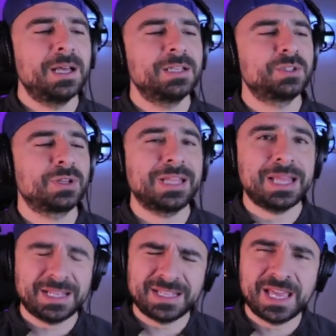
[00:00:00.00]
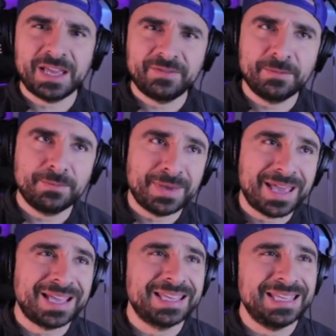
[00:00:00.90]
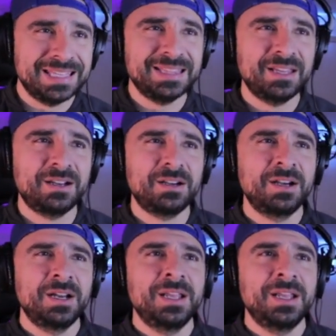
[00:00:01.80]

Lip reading: So glad to have him back in there,